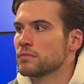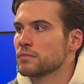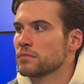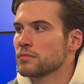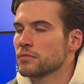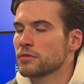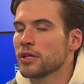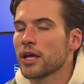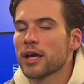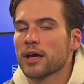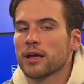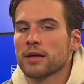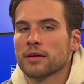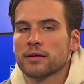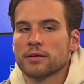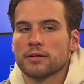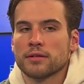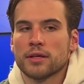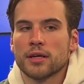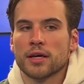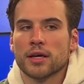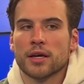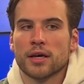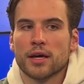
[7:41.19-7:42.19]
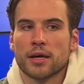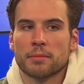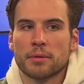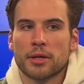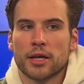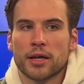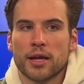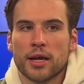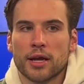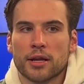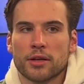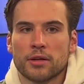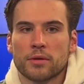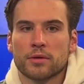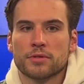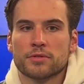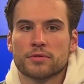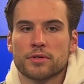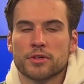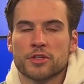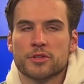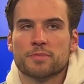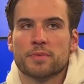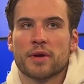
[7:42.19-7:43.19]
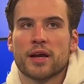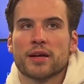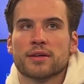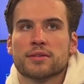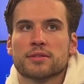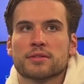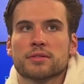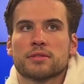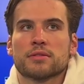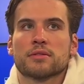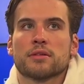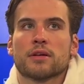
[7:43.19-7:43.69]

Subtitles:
Yeah. I mean, I kind of know what to expect.